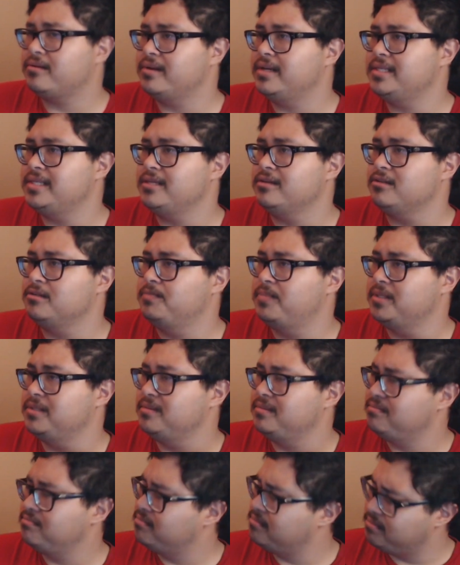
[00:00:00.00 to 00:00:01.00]
crazy goals, but
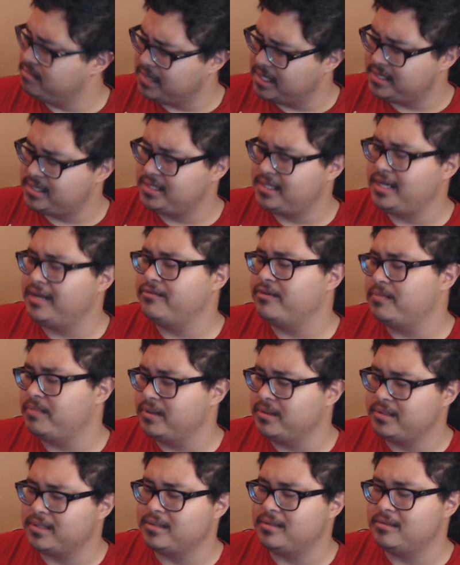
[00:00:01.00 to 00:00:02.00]

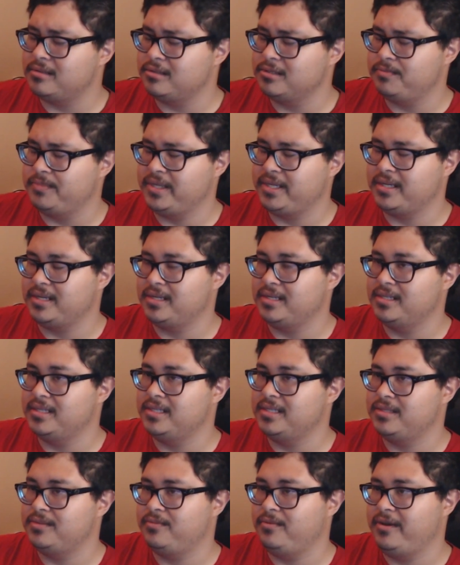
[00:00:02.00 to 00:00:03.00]
achievable goals,
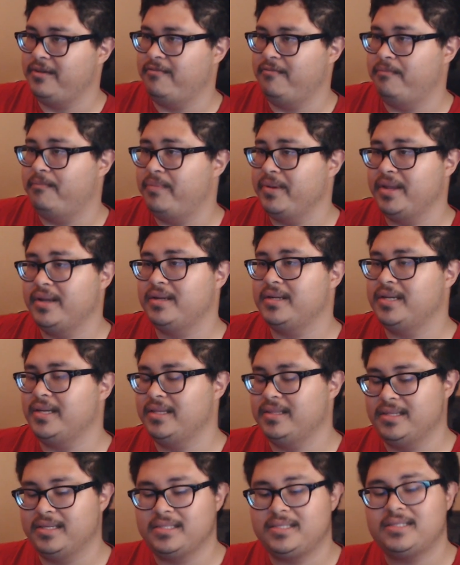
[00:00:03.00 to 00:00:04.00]
because we've been
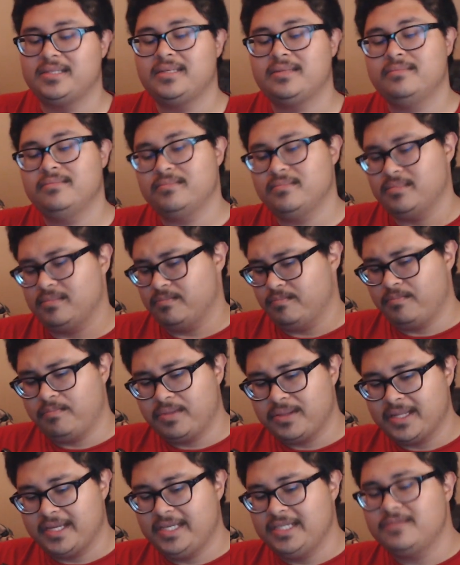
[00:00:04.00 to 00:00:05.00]
in this
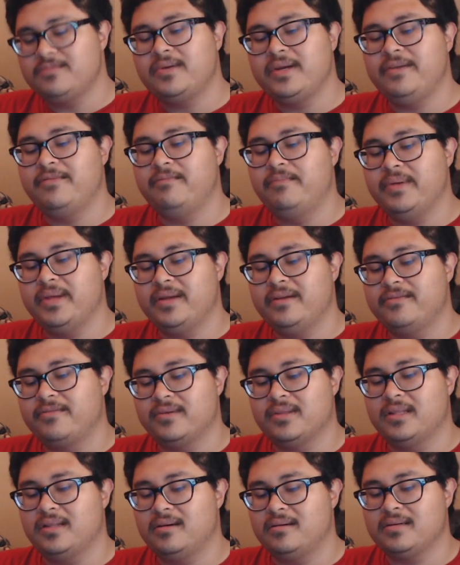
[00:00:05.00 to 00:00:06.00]
place we've been
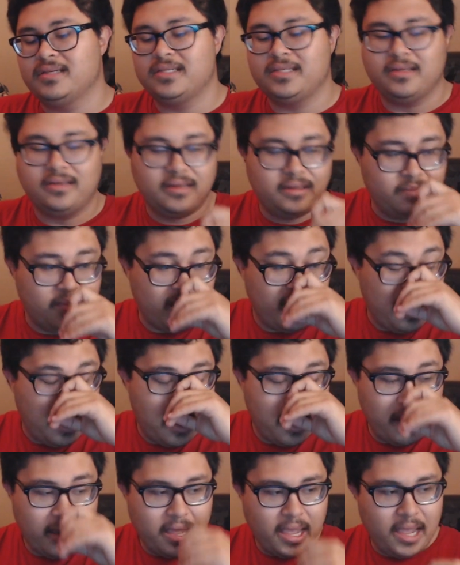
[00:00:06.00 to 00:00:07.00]
for the longest time.
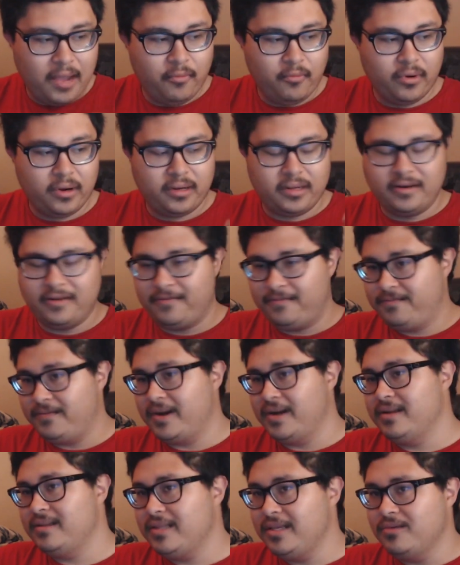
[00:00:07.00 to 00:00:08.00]
And we're going to
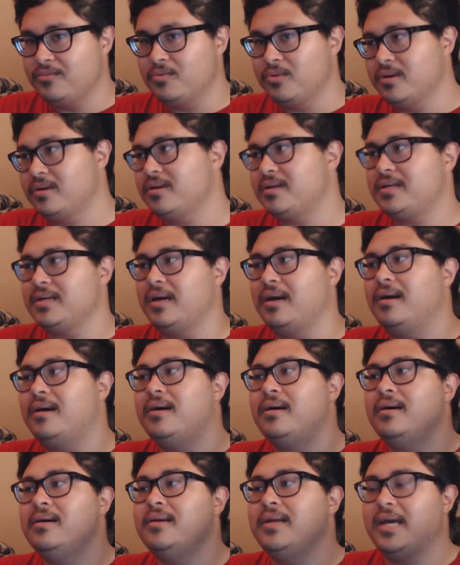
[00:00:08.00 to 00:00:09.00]
finally work
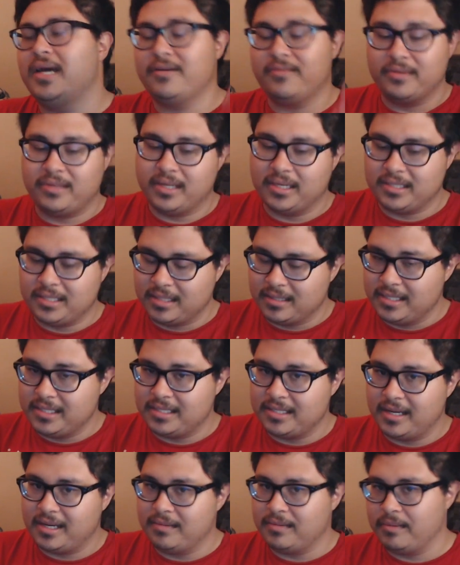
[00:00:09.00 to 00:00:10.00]
on advertising. At
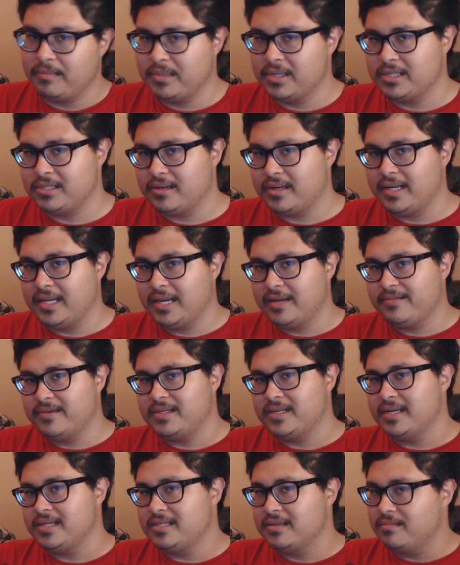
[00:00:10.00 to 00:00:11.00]
least I'm going to try to
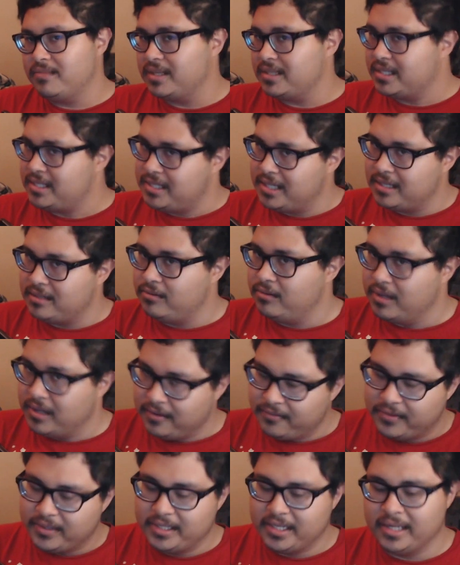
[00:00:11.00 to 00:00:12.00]
advertise something about the channel
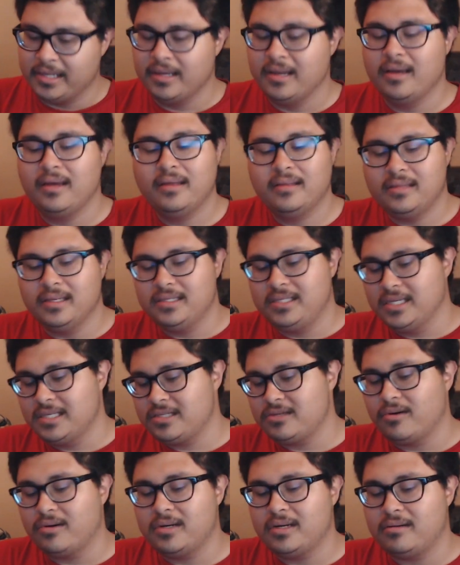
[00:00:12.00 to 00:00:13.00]
every day. The
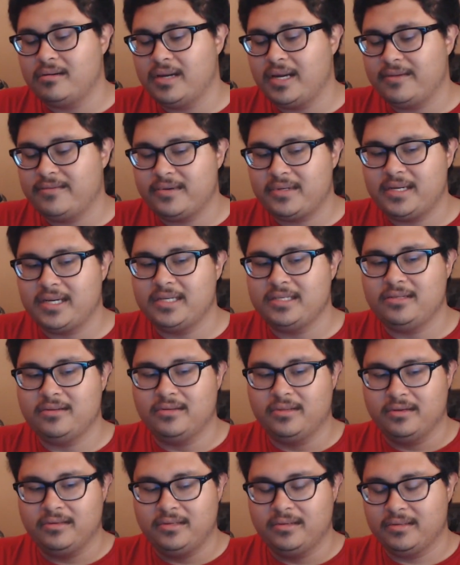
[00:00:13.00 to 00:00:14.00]
Discord I'll advertise,
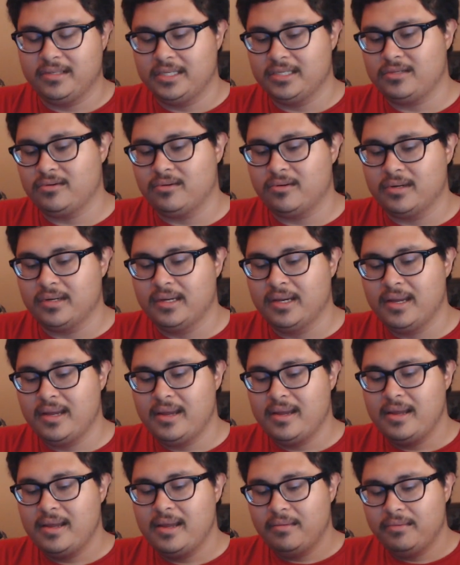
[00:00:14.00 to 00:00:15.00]
so those of you in Discord,
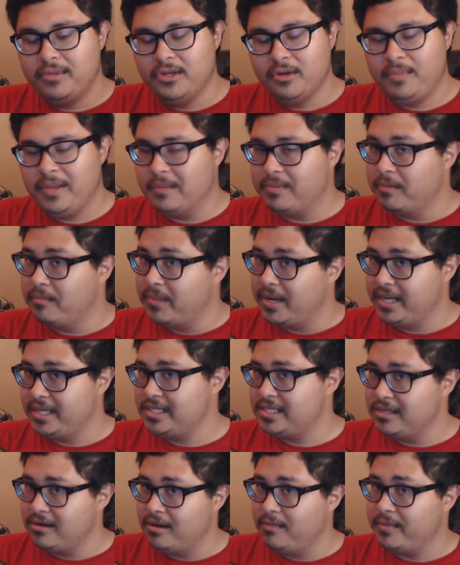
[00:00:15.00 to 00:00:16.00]
new people
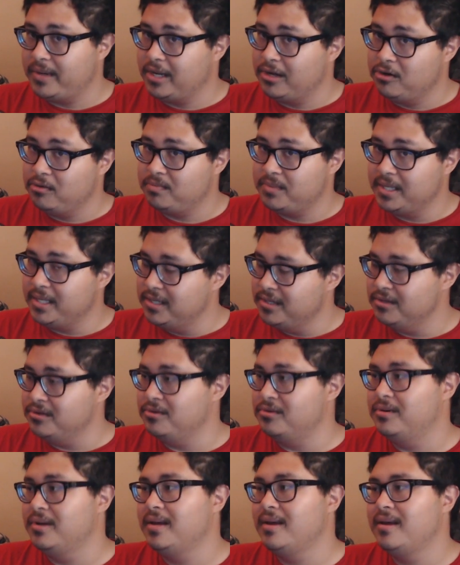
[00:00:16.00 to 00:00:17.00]
might show up, and I hope they
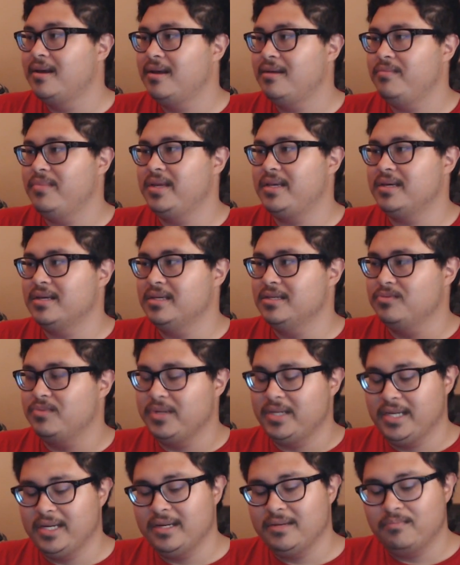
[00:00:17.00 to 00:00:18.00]
do, because
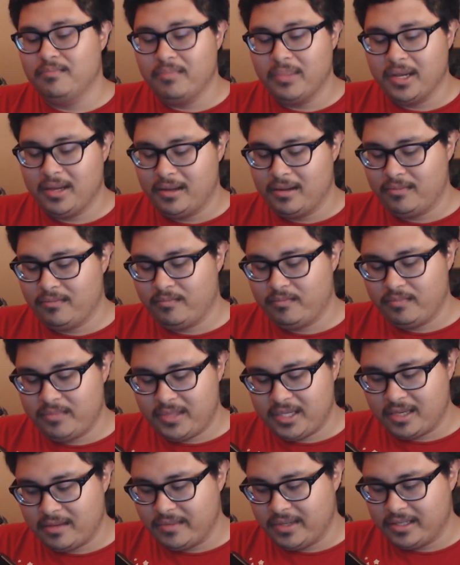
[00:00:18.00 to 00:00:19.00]
we need,
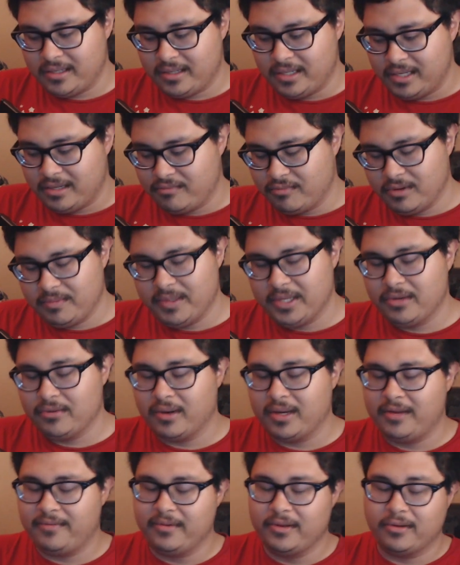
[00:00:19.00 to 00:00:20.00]
the community would be
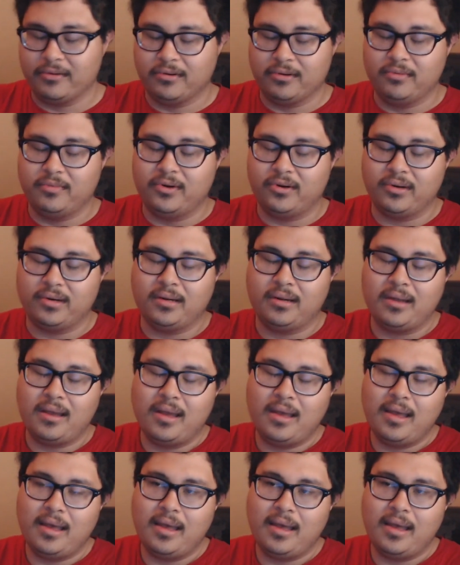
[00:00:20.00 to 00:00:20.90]
great if it grew more.